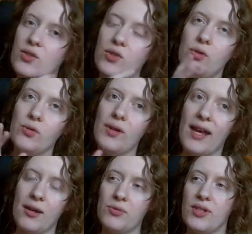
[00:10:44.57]
to
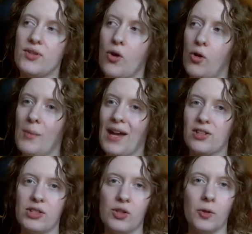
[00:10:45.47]
Henry's home
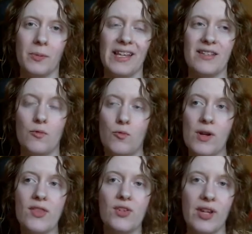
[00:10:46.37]
actually took place
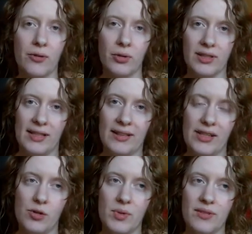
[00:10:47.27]
with General
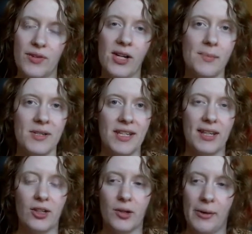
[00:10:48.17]
Tilney, who was very
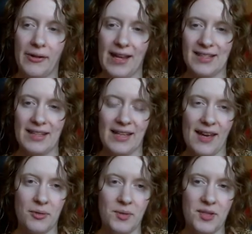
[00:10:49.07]
particular about asking
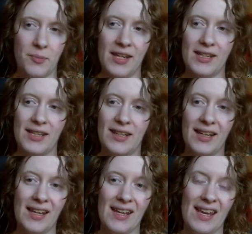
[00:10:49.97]
Catherine's opinion,
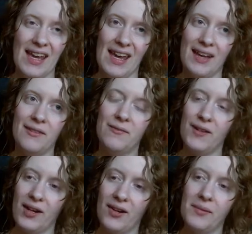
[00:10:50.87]
and
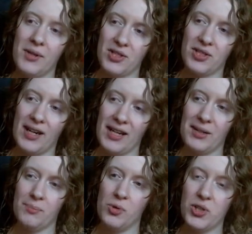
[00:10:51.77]
very much kind
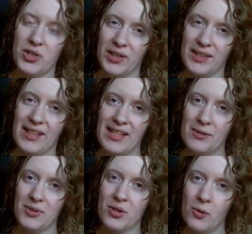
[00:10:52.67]
of pushing that he
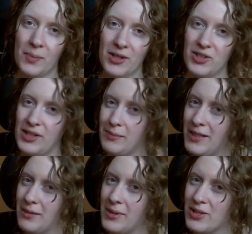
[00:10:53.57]
was hoping she'd be
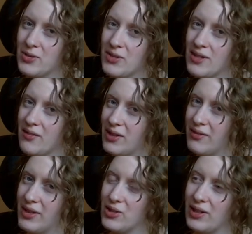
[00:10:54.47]
the mistress of it
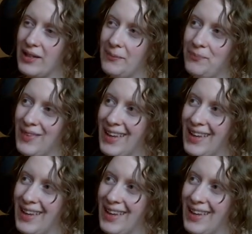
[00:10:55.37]
eventually.